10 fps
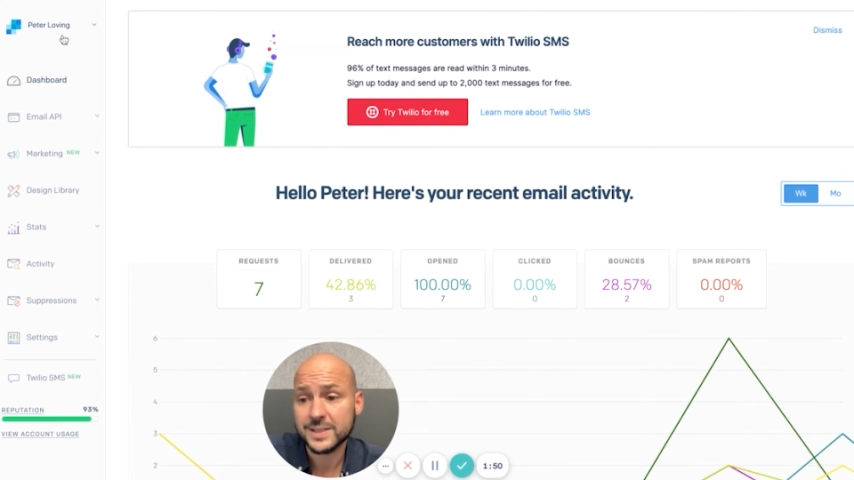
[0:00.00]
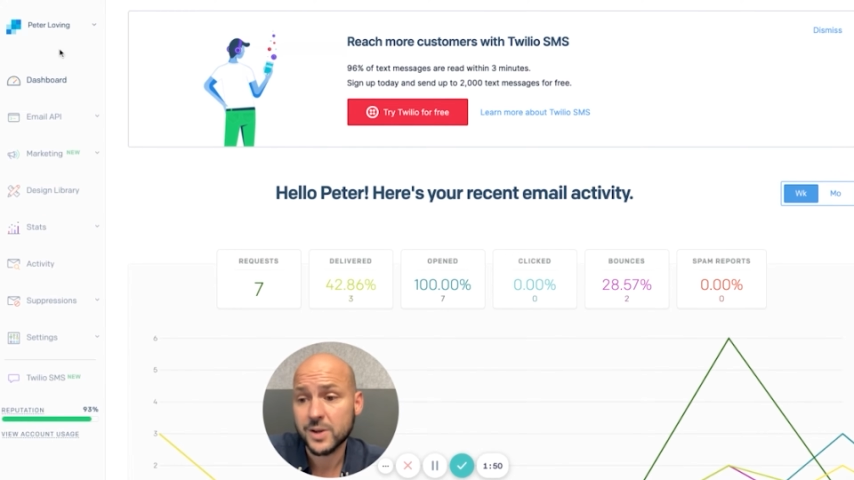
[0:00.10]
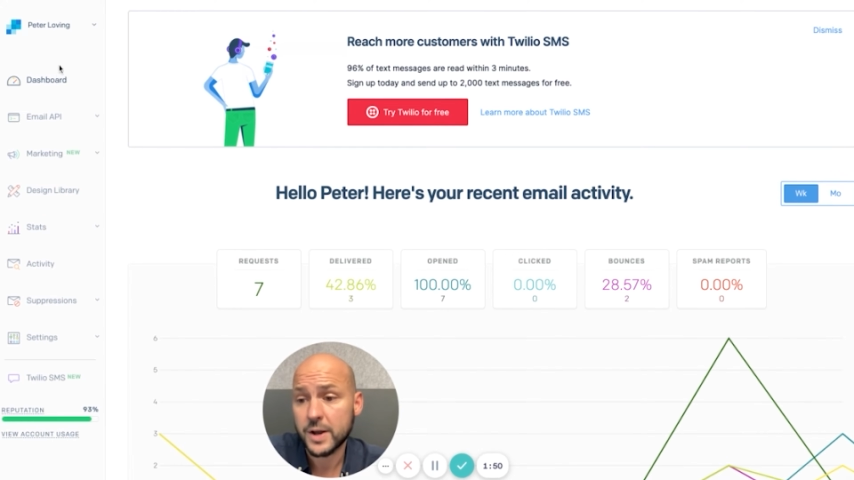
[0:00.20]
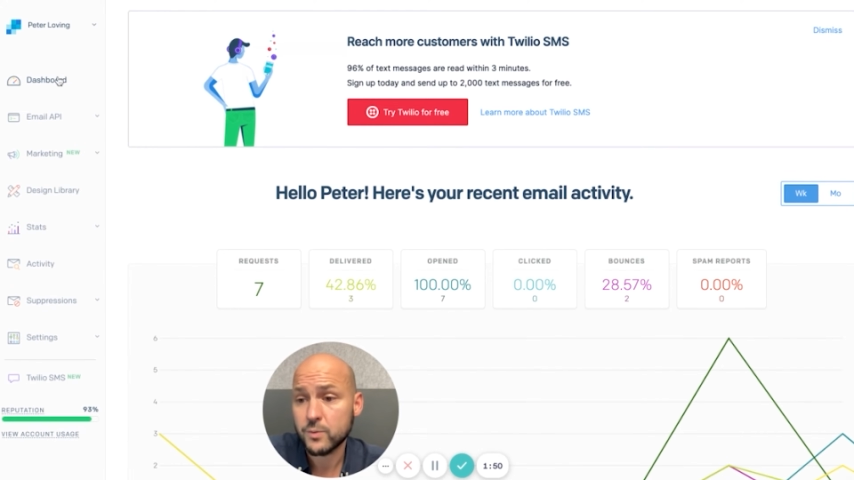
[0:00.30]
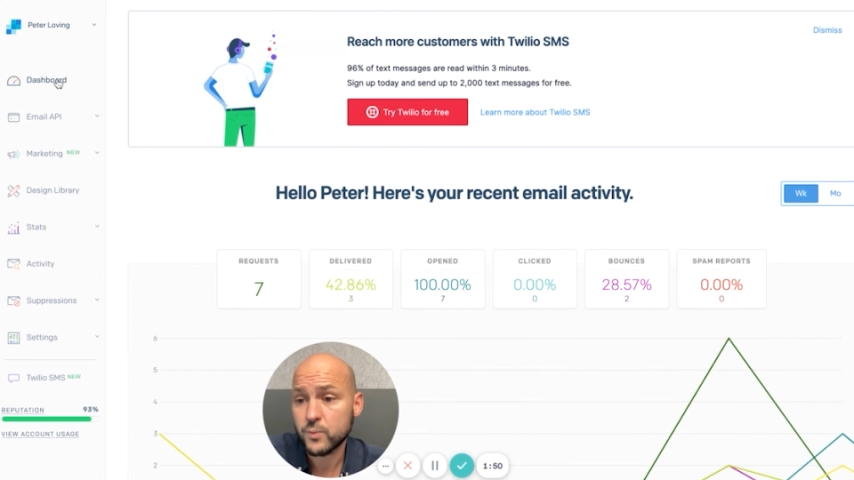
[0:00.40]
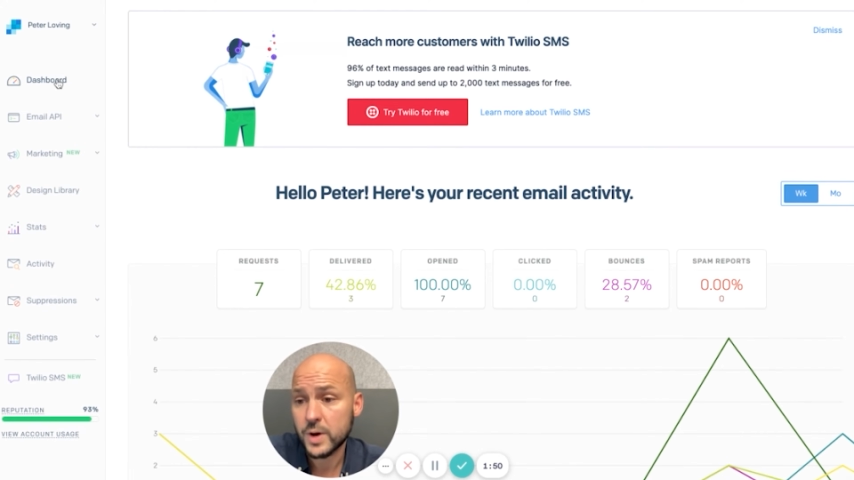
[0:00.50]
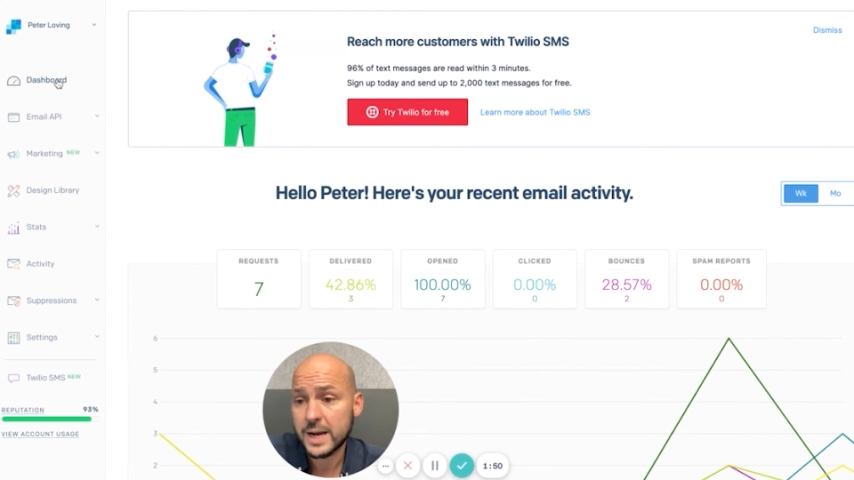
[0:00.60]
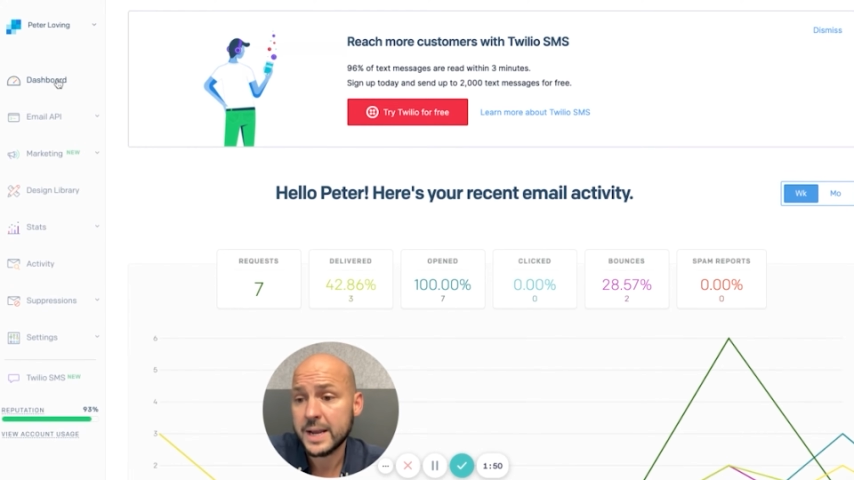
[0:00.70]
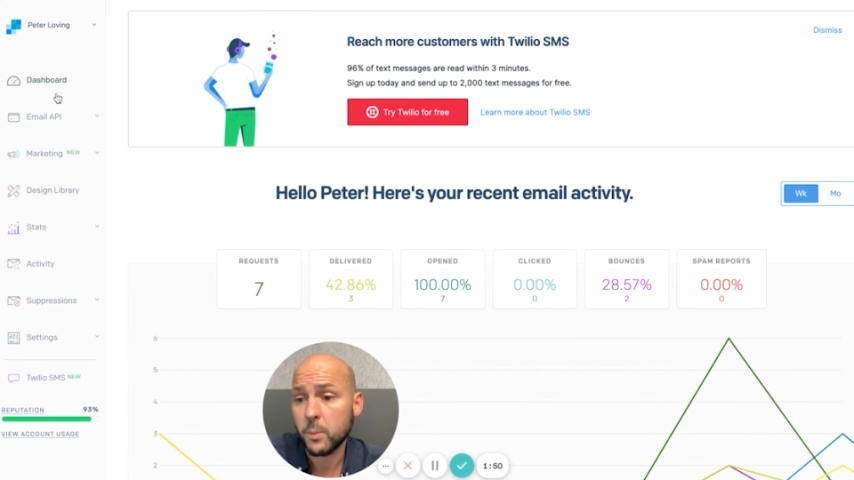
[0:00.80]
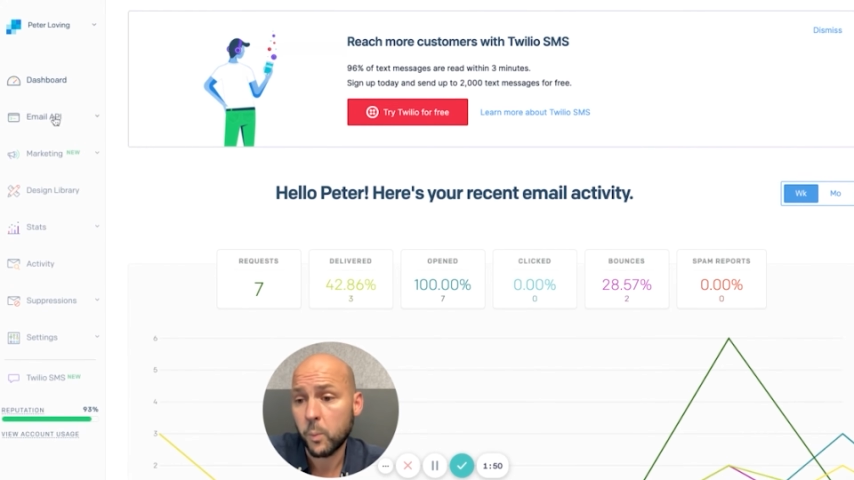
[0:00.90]
designed
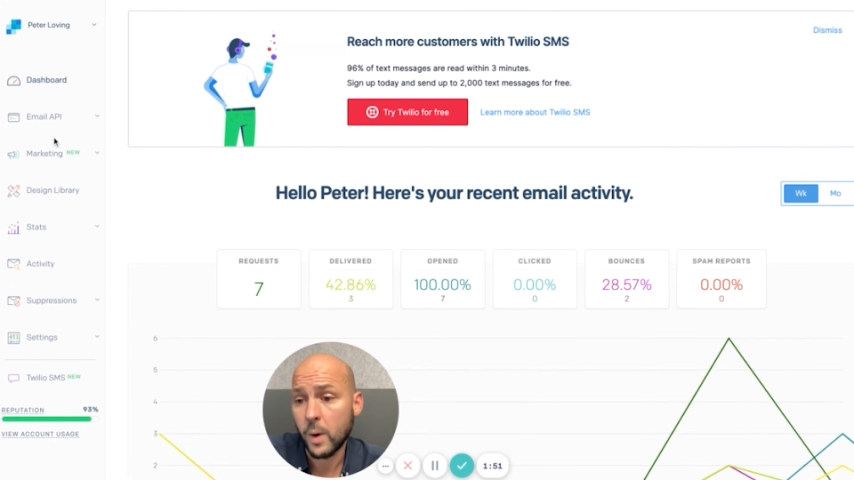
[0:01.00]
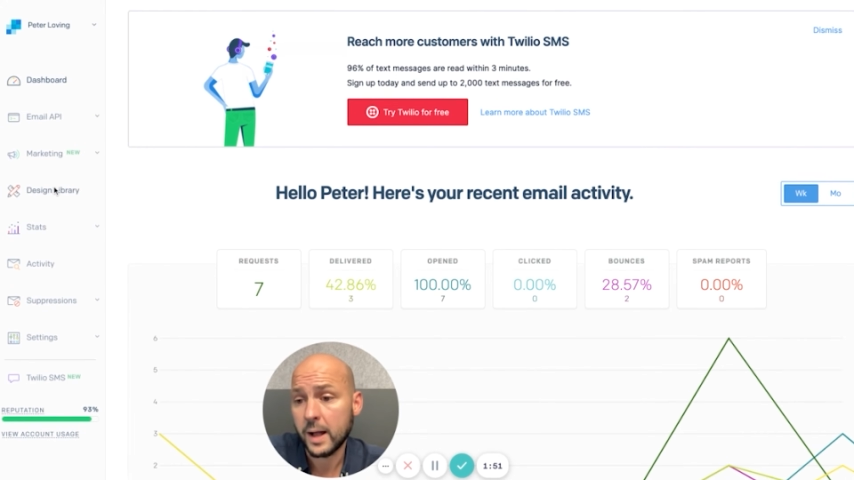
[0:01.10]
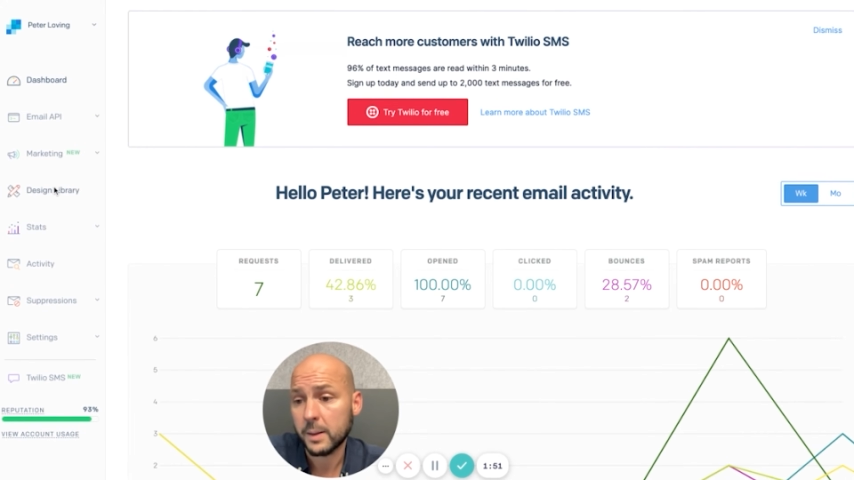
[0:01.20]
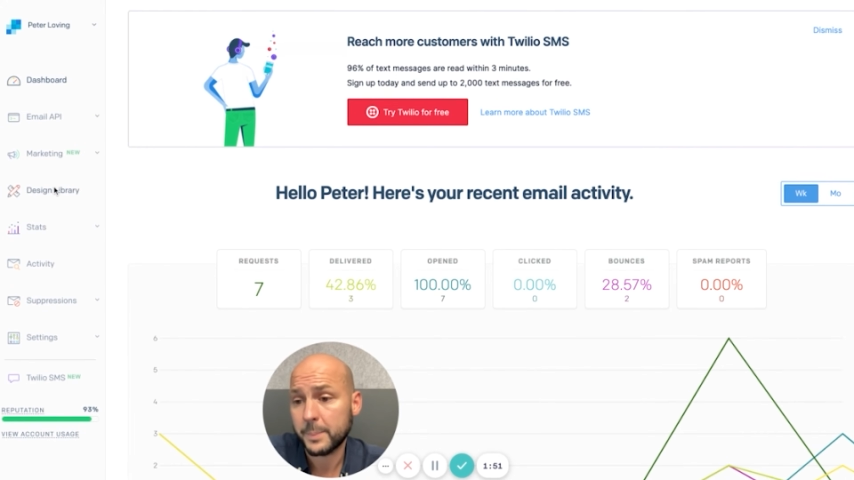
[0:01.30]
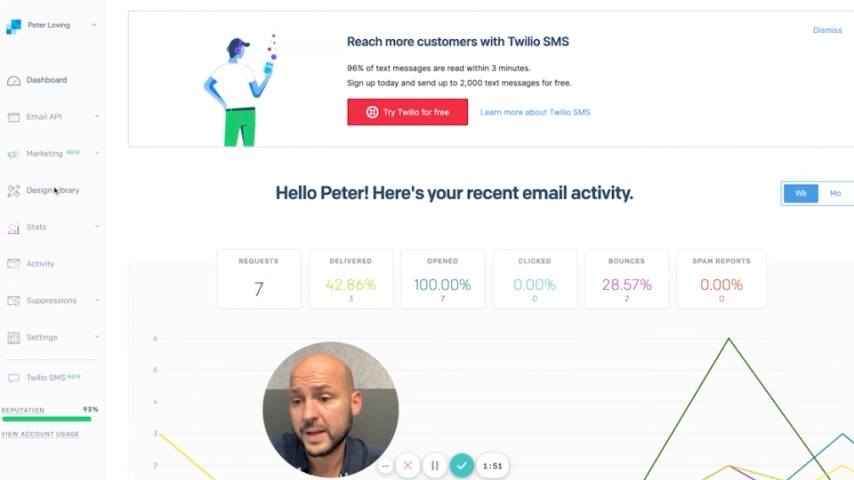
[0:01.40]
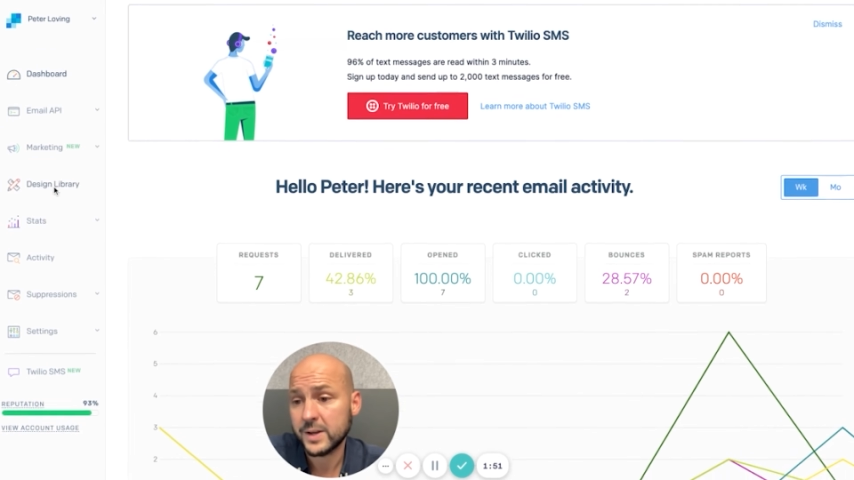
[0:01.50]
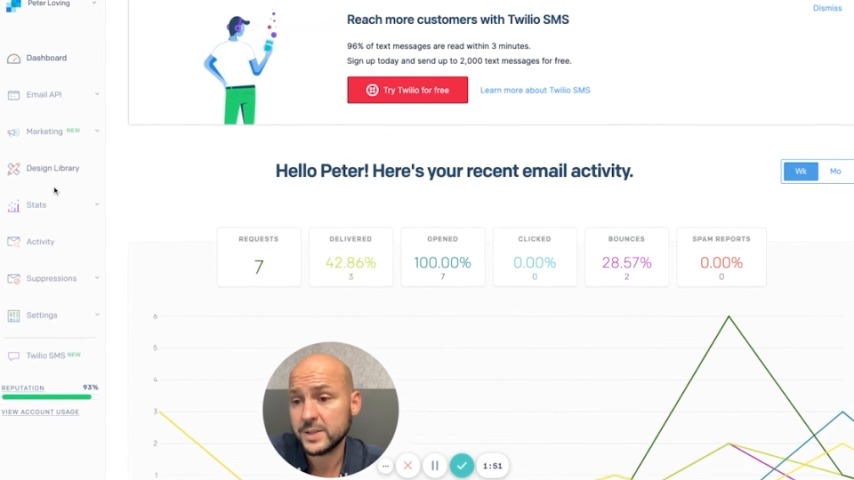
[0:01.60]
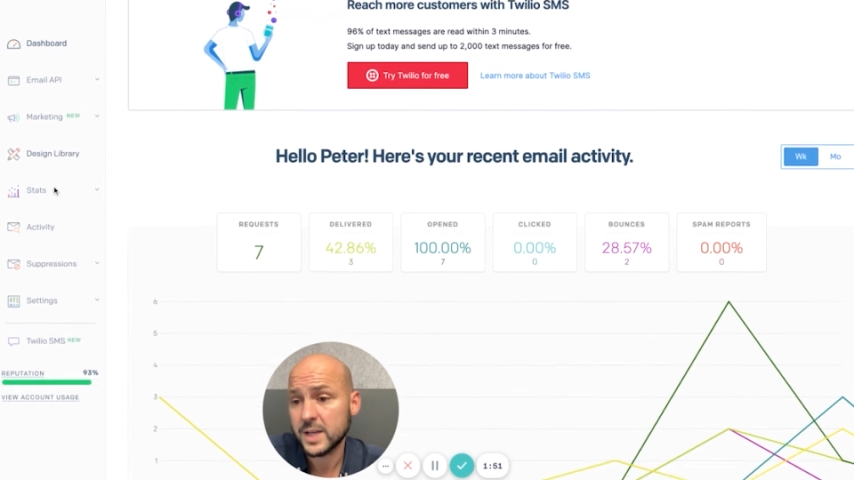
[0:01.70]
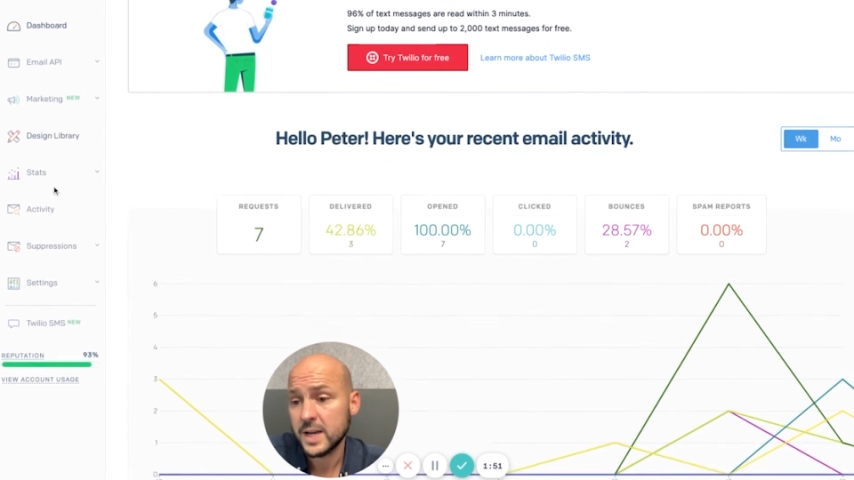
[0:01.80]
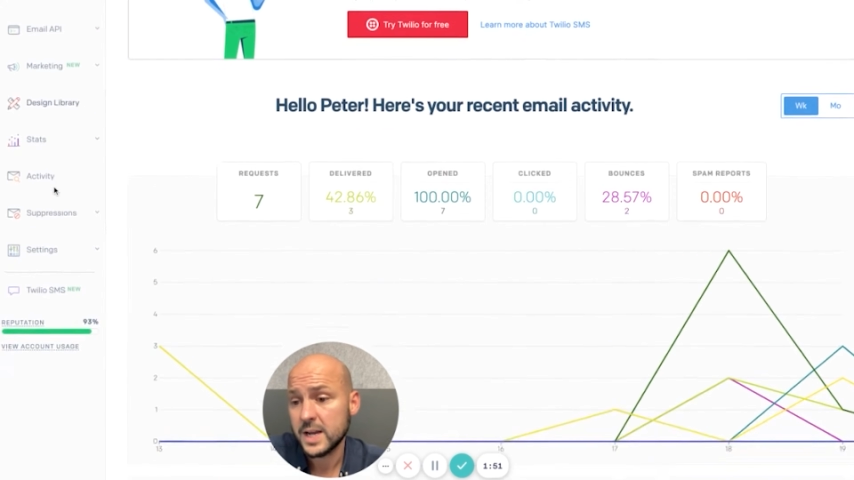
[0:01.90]
really well because,